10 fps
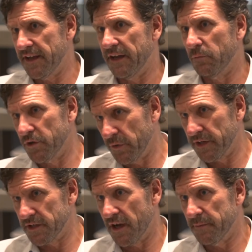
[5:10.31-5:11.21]
and we're
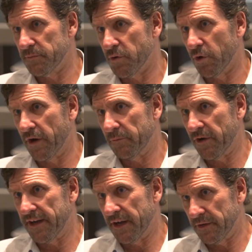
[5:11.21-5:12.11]
doing a diamond program right now,